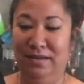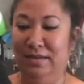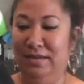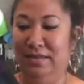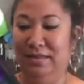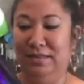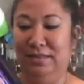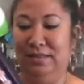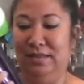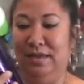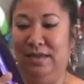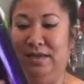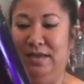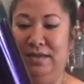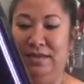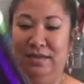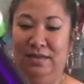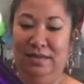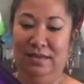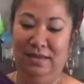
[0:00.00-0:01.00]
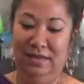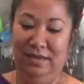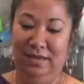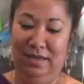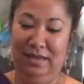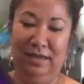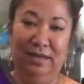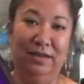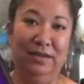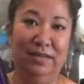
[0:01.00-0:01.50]
It's
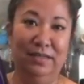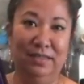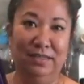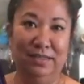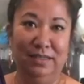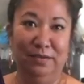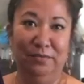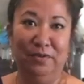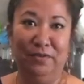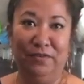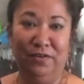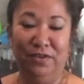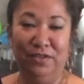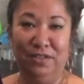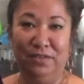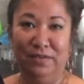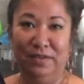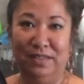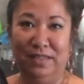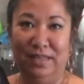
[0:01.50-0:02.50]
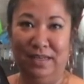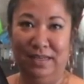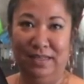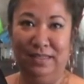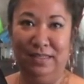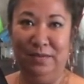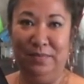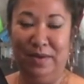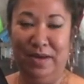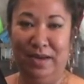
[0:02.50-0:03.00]
hilariously referred to as the
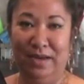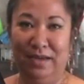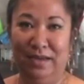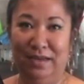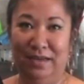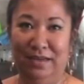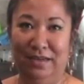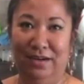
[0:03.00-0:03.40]
Easy Bake